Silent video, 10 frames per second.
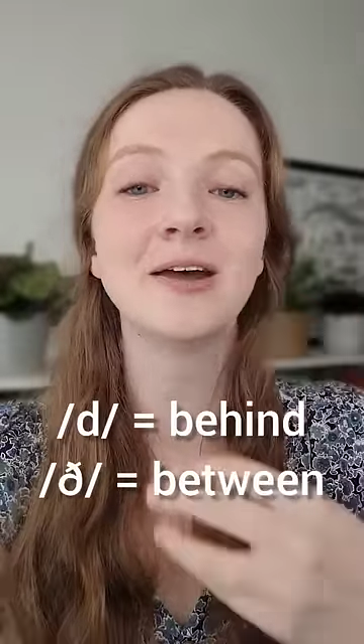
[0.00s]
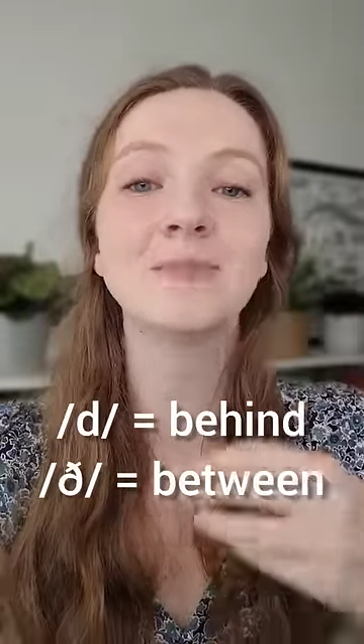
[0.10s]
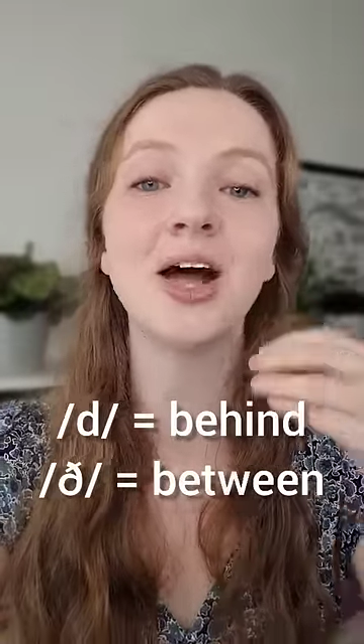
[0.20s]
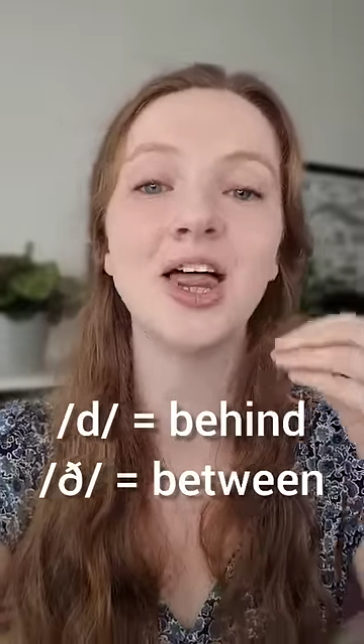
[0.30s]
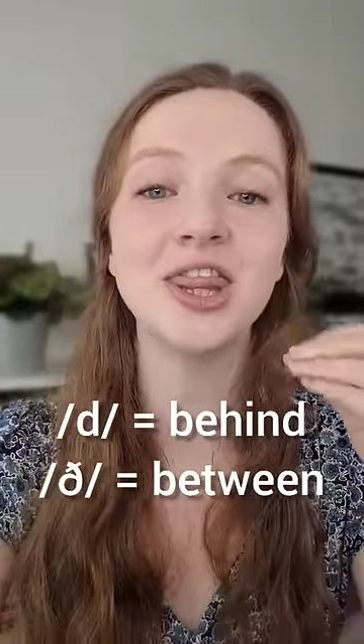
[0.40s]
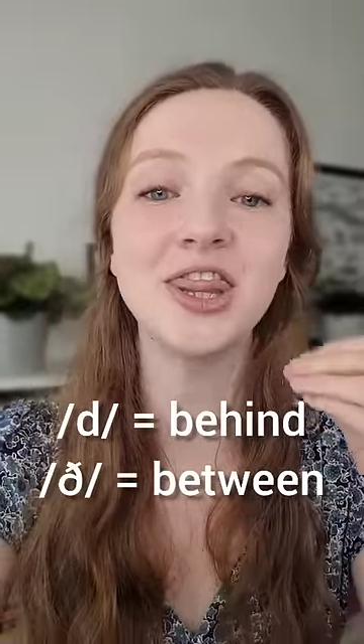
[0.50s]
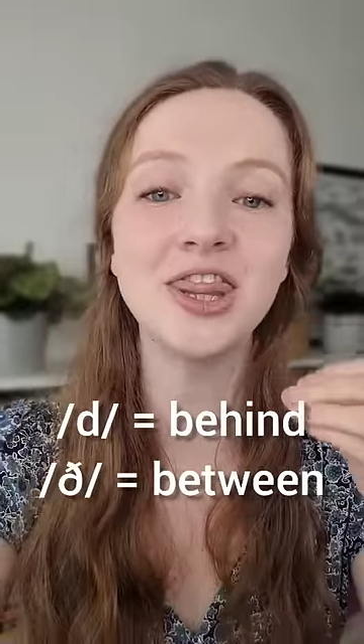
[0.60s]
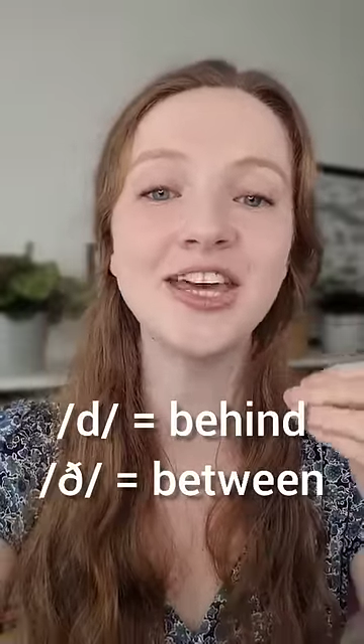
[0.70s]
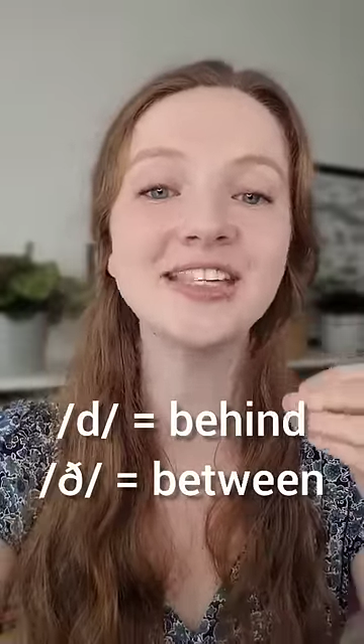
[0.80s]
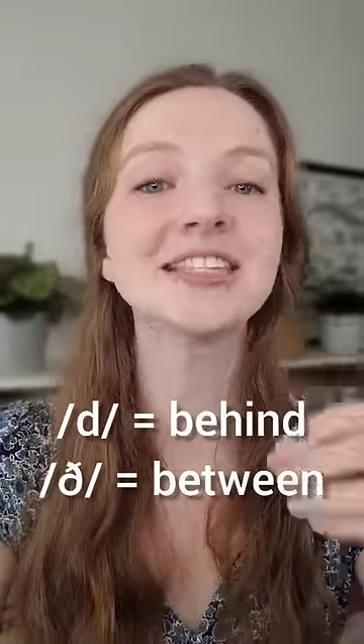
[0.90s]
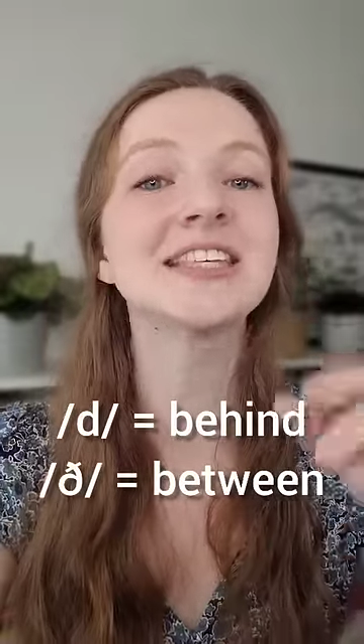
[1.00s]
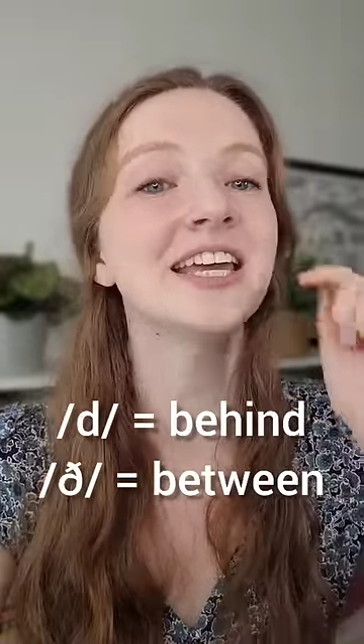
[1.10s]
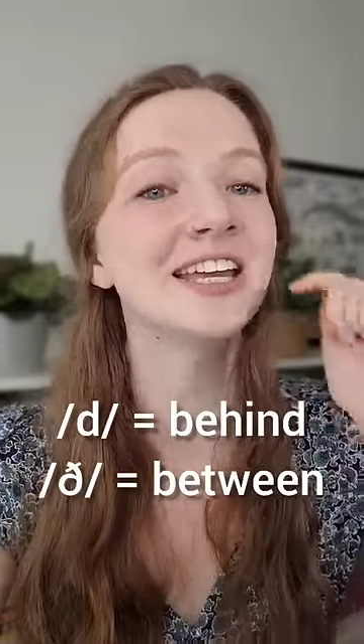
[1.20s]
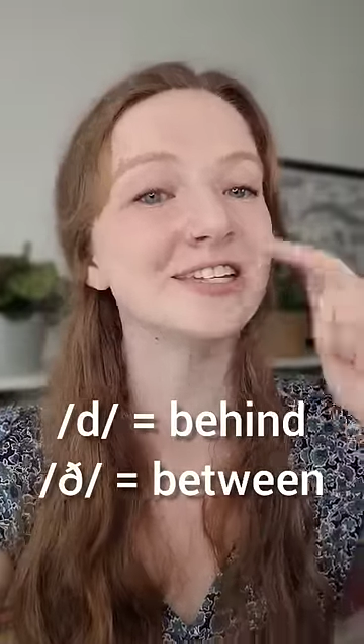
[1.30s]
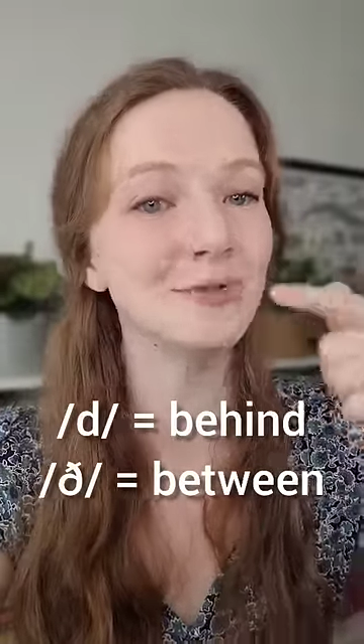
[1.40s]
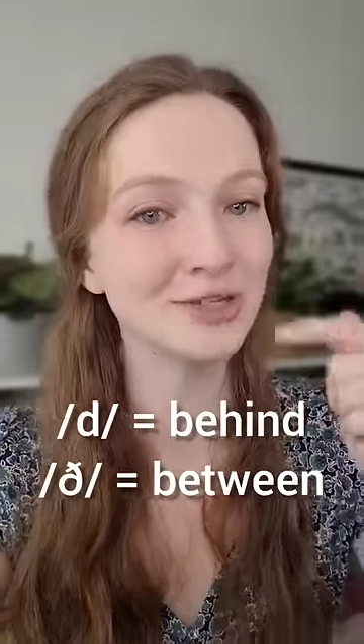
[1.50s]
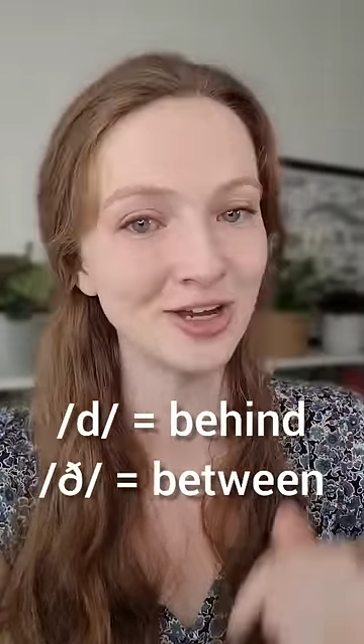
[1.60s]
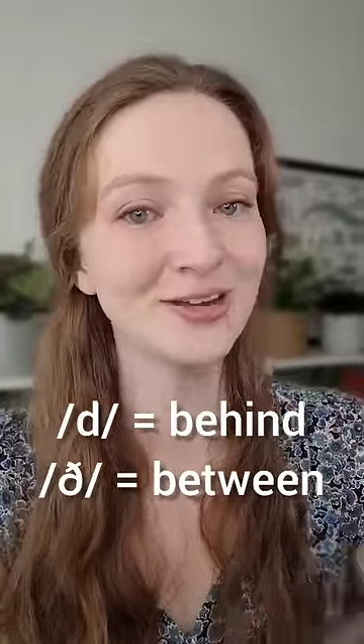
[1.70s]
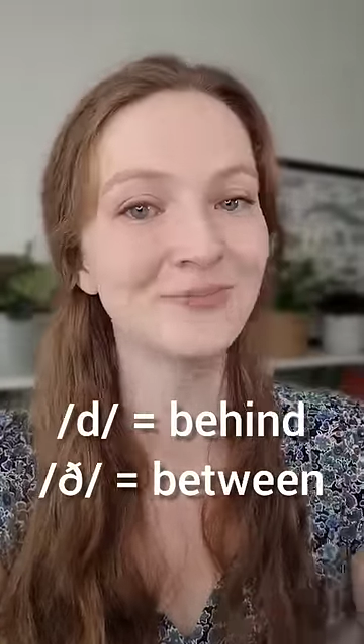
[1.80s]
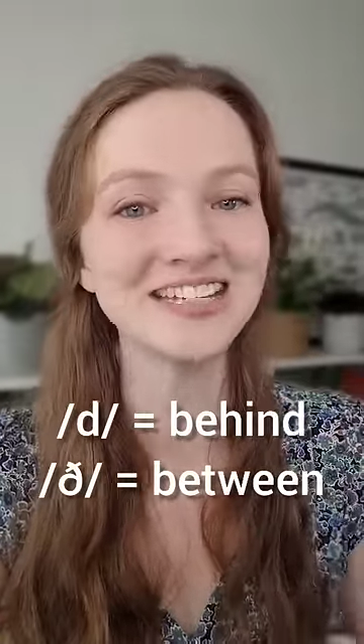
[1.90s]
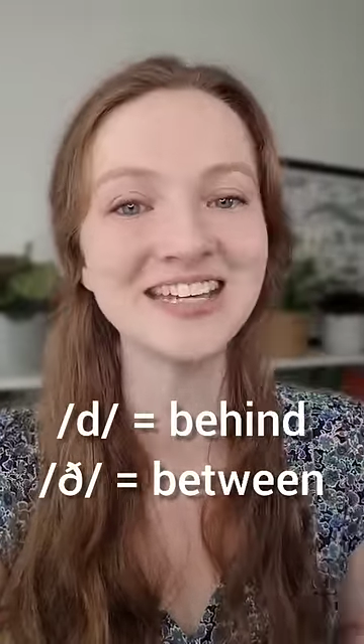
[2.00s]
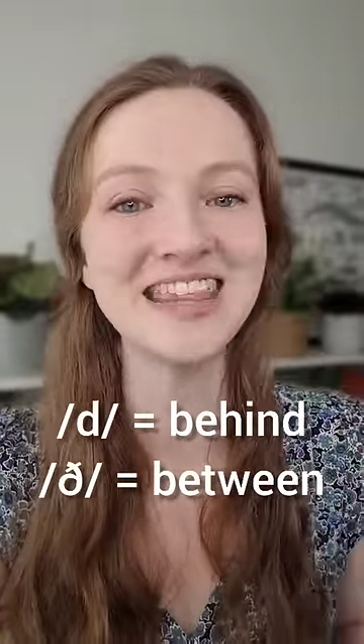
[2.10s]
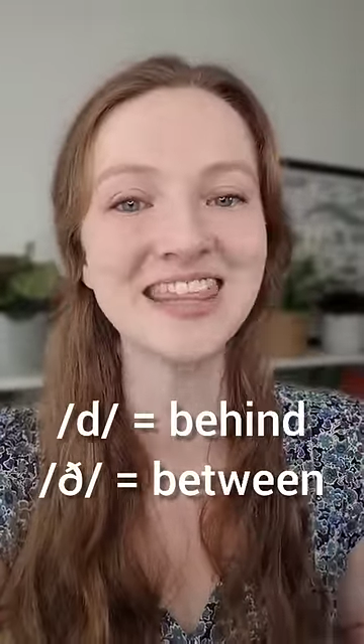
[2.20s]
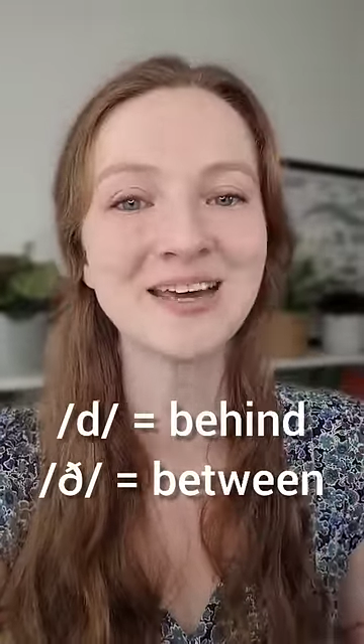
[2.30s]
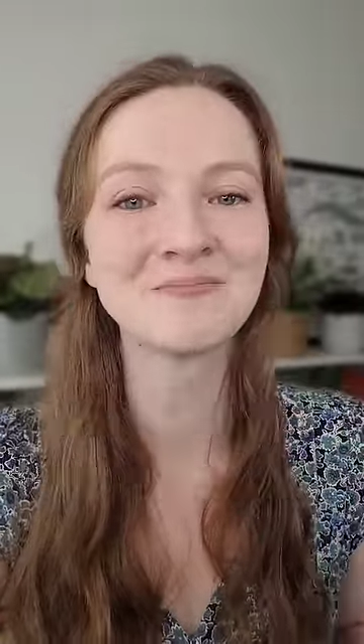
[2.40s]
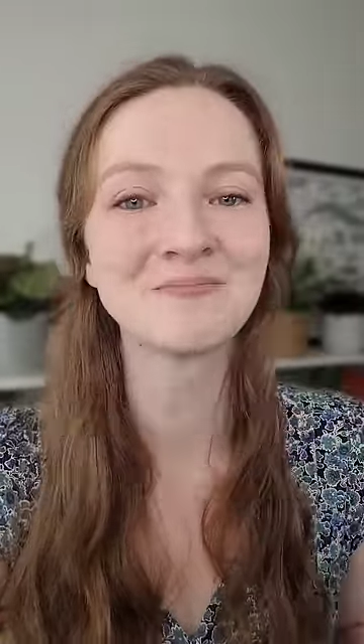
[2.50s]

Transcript: but this, it is between my teeth.